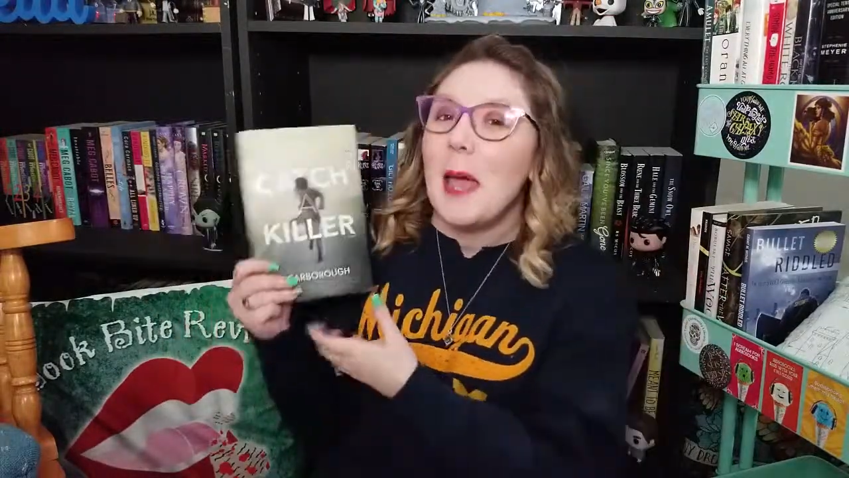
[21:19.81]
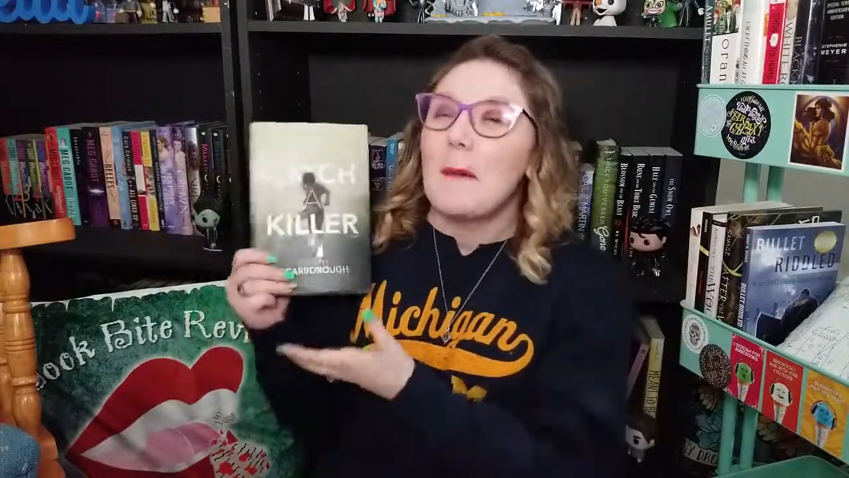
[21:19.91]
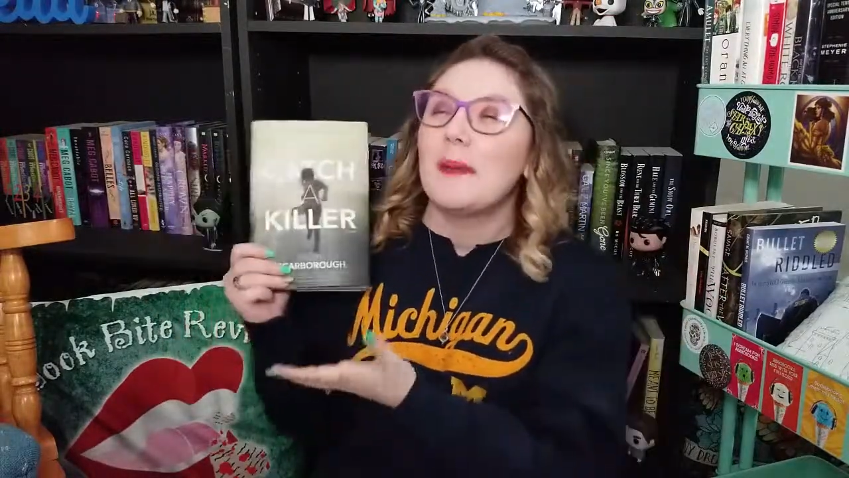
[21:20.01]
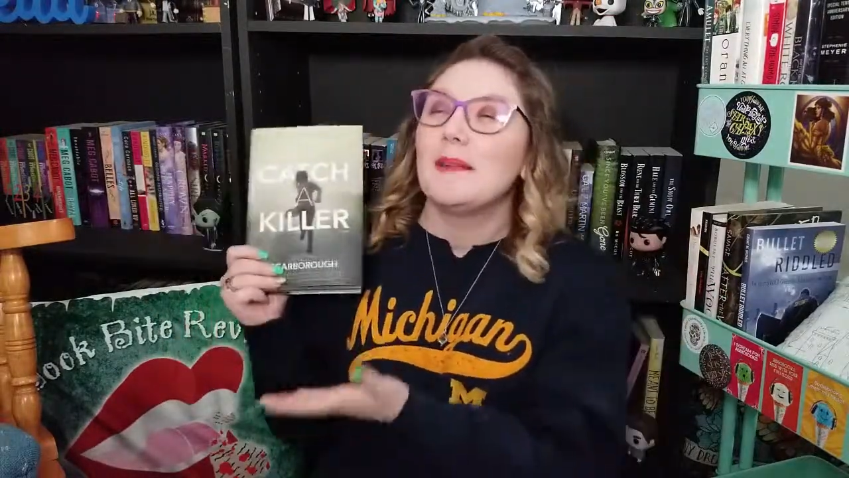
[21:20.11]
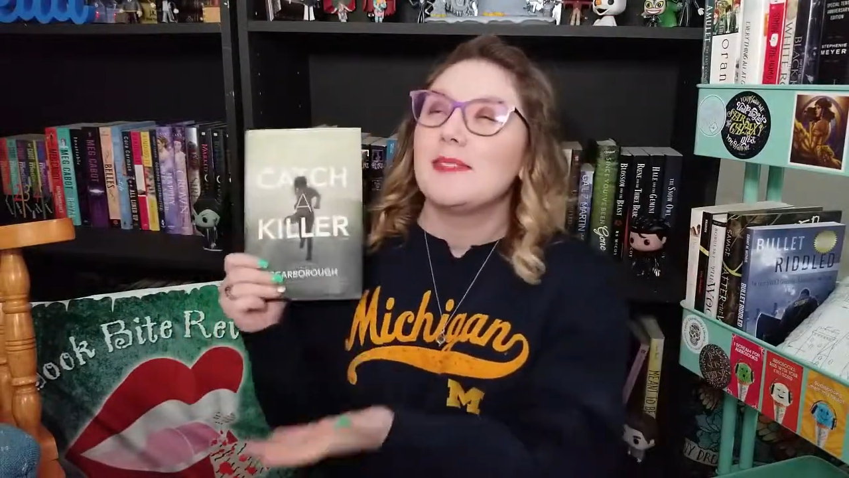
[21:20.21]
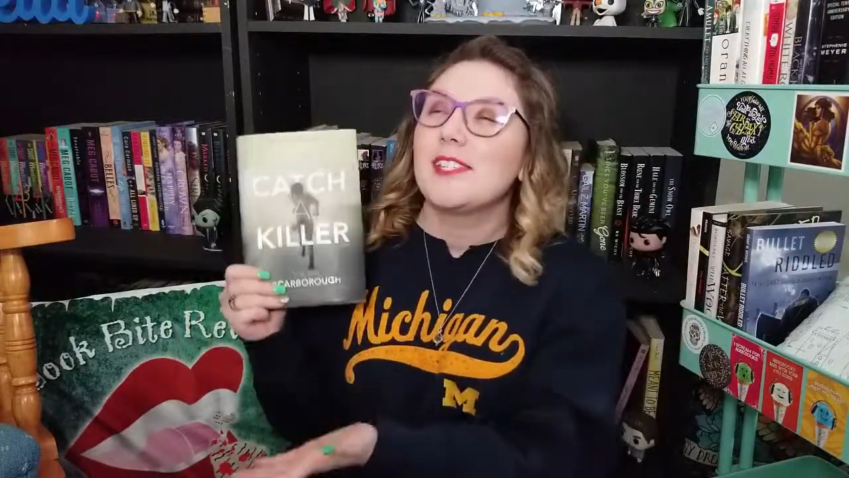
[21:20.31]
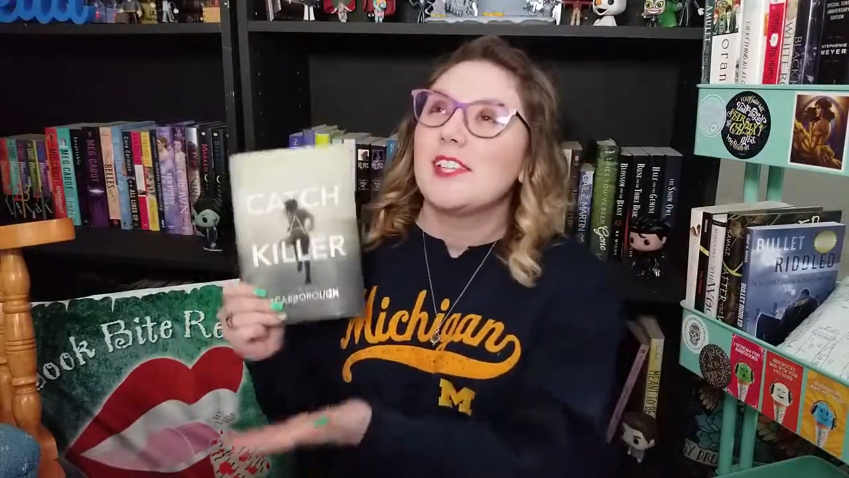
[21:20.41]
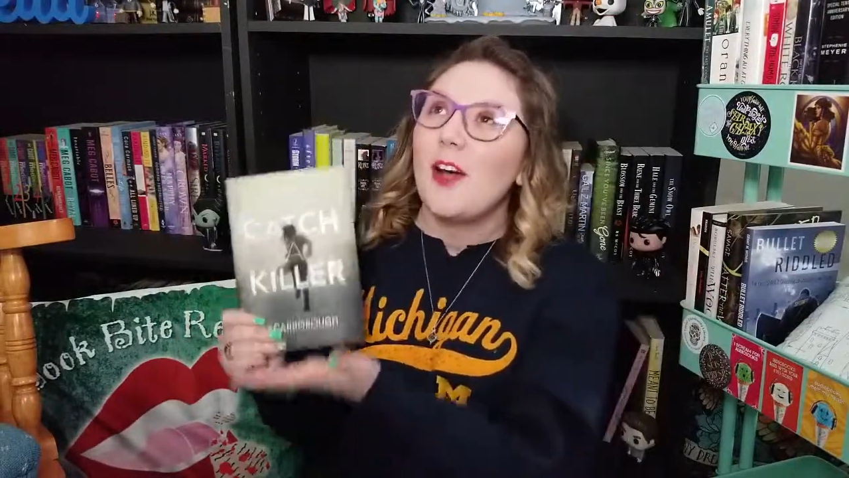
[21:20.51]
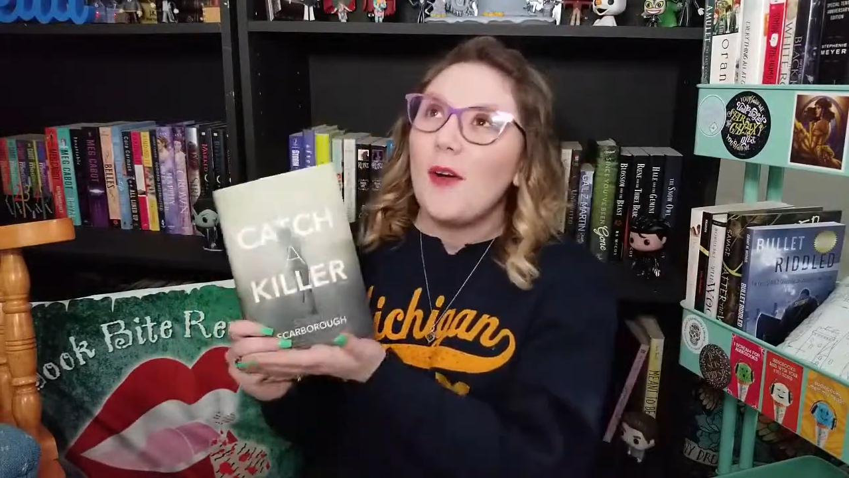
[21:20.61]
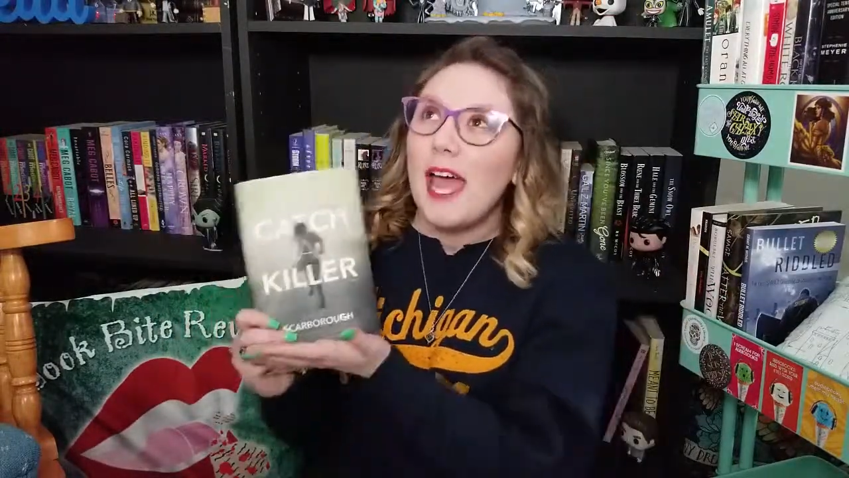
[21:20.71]
but I'm
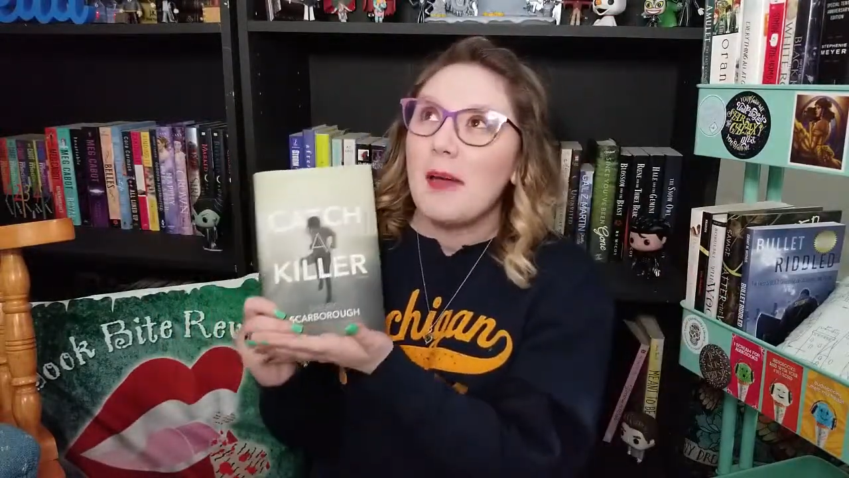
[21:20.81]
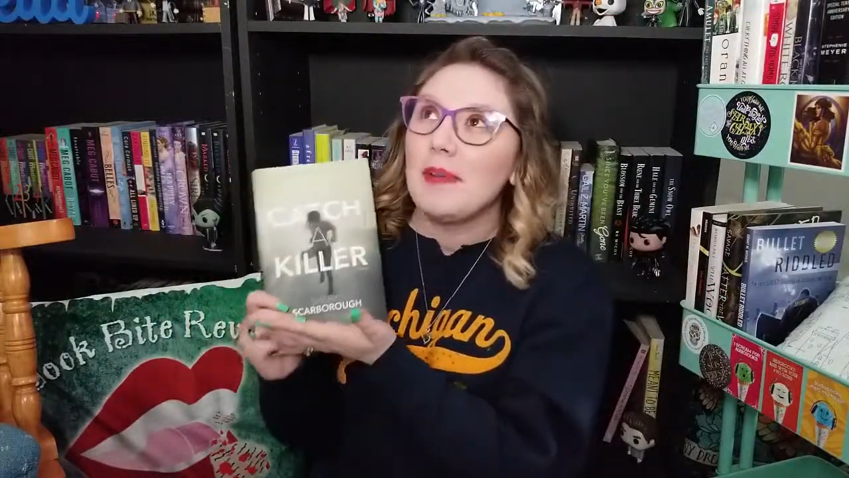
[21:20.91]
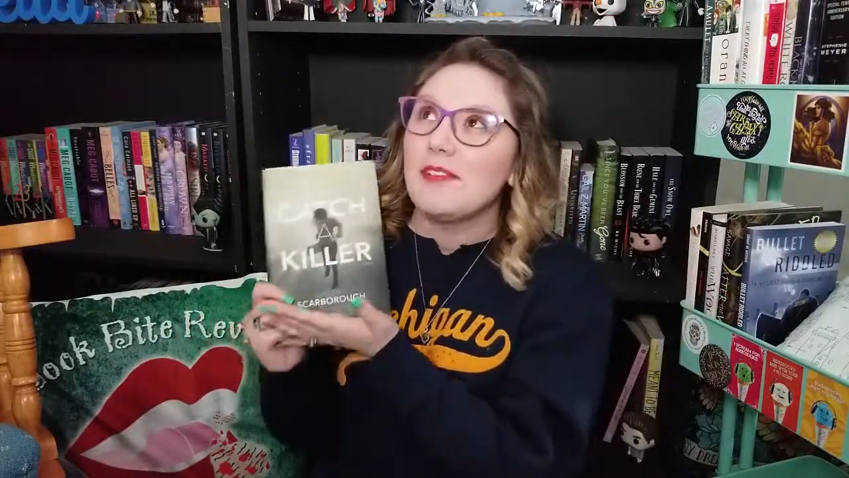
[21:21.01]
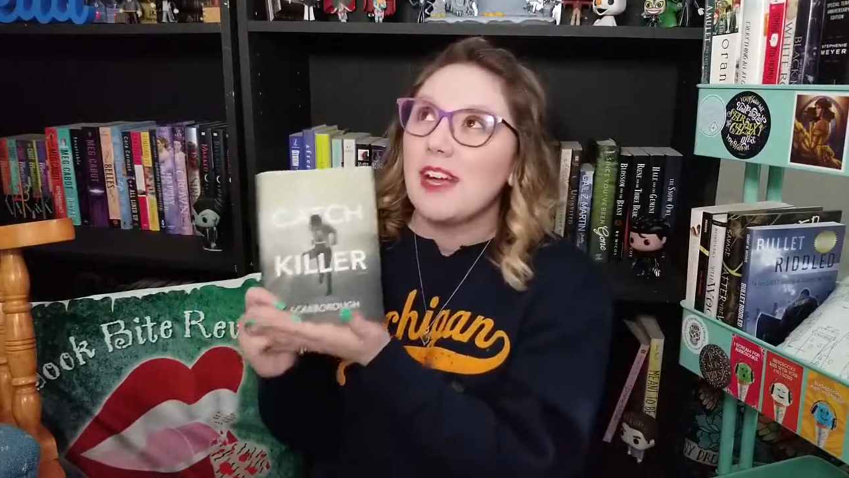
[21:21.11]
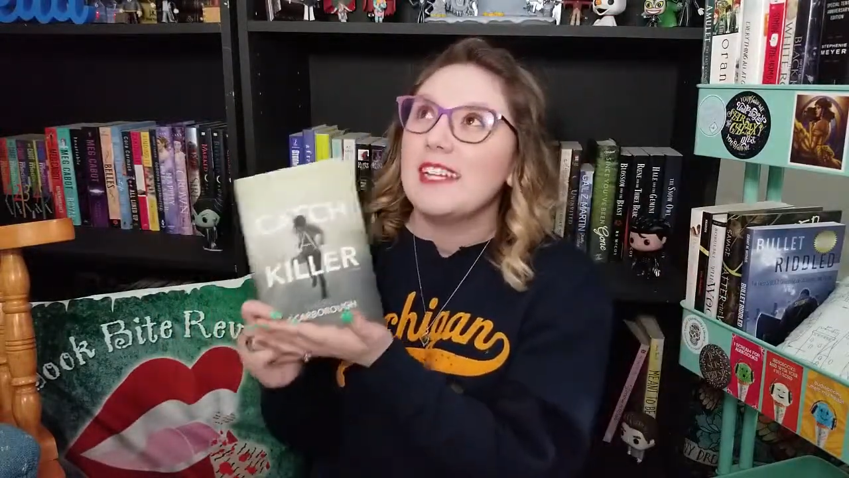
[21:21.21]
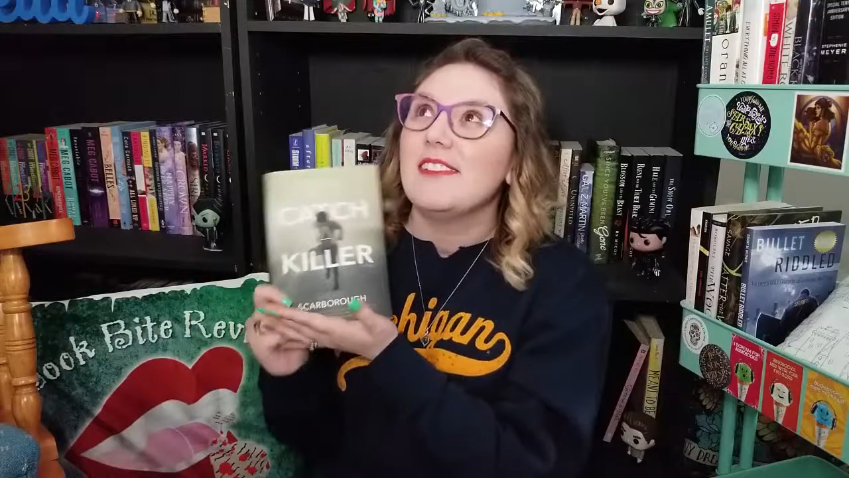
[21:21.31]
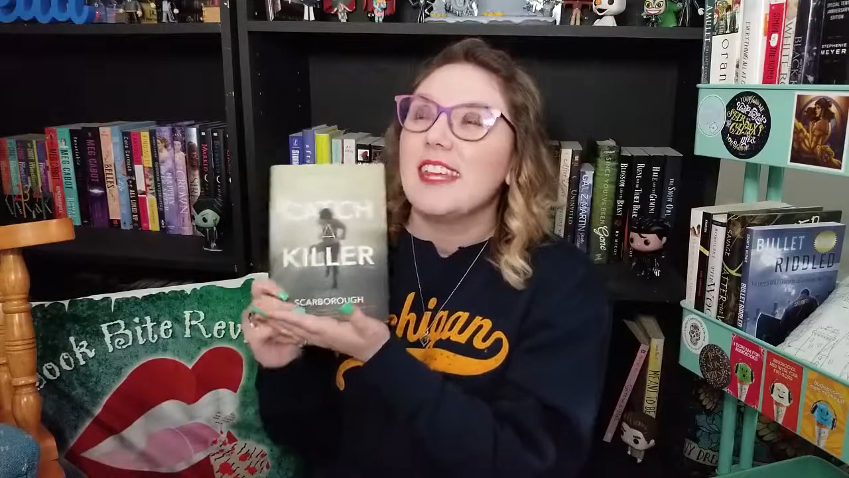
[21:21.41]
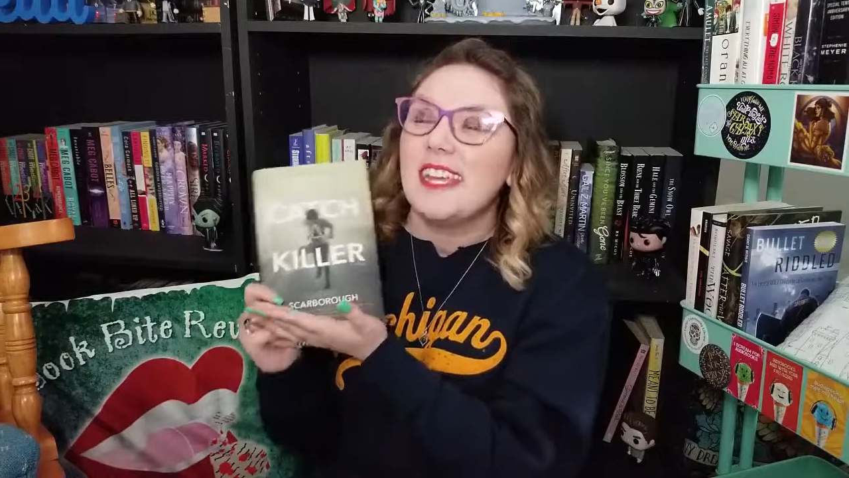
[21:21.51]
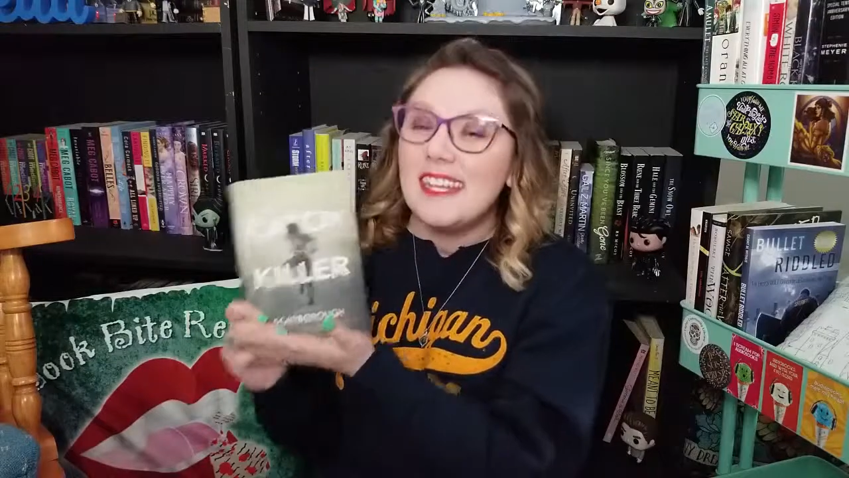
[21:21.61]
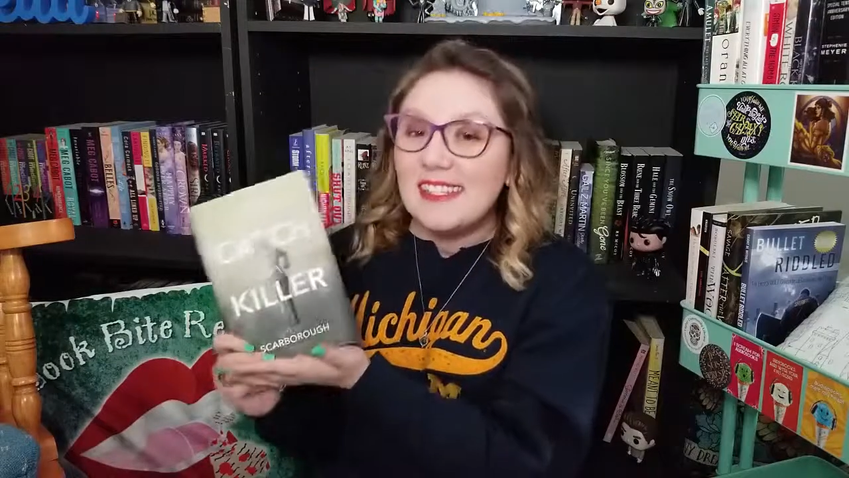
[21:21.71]
so happy to find out
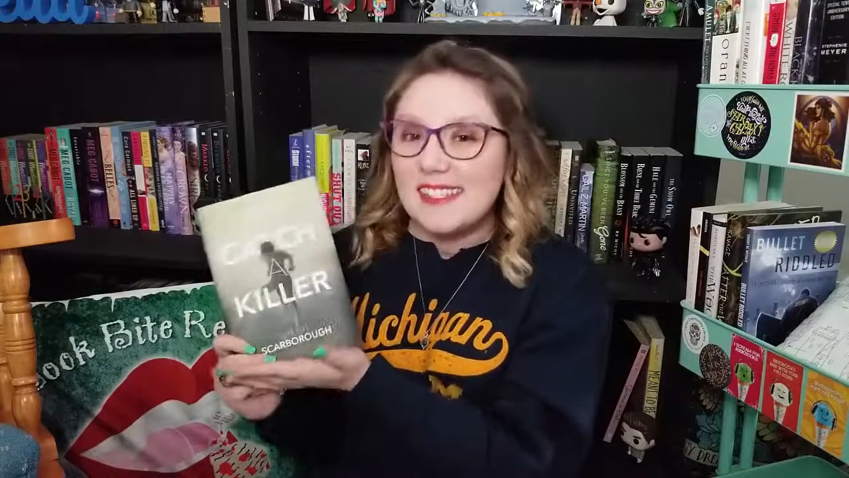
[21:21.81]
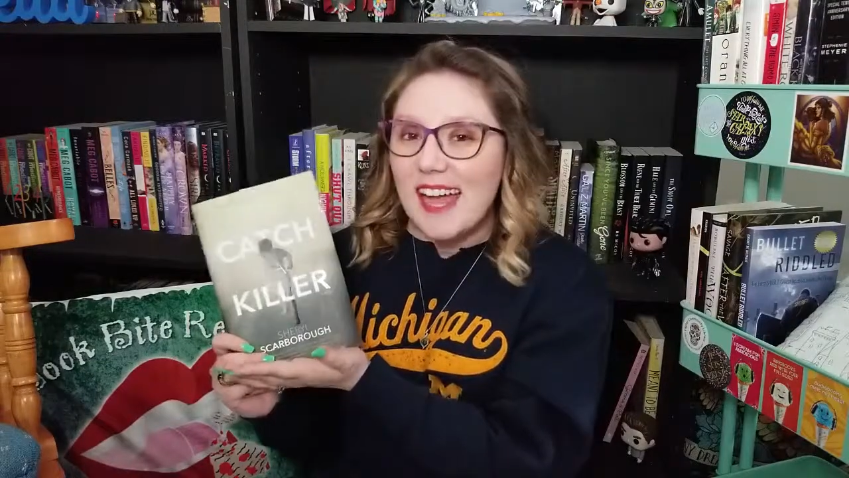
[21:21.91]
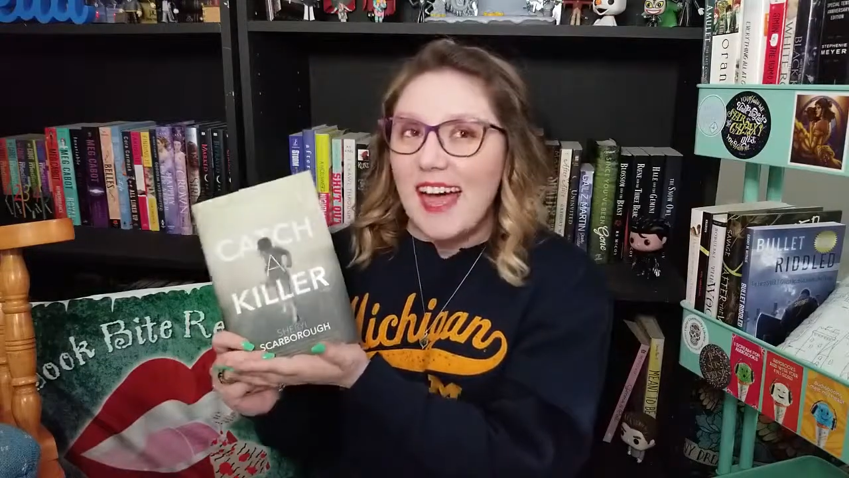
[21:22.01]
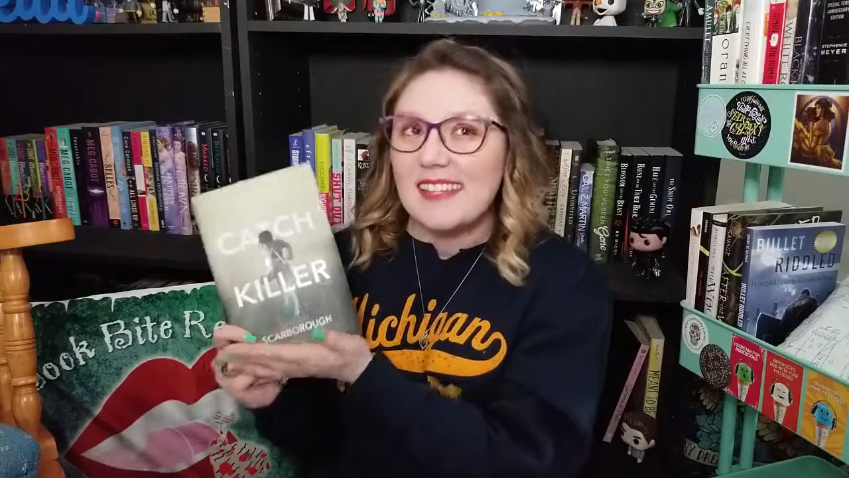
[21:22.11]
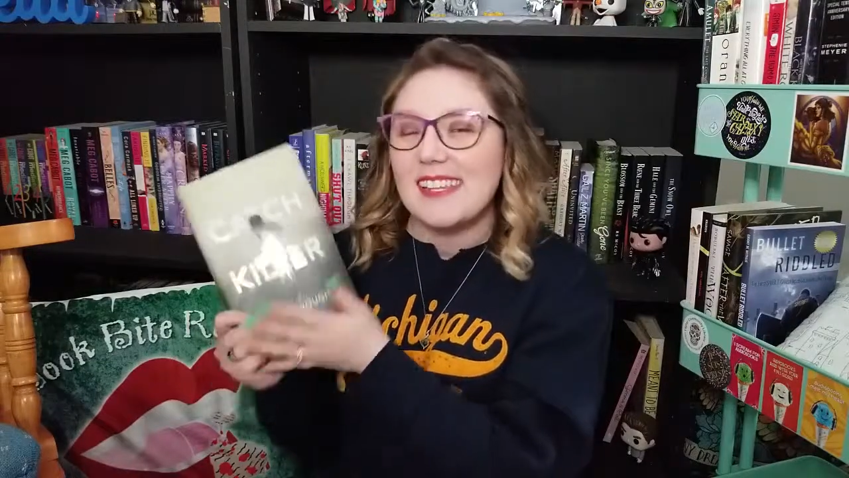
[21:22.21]
that it is not,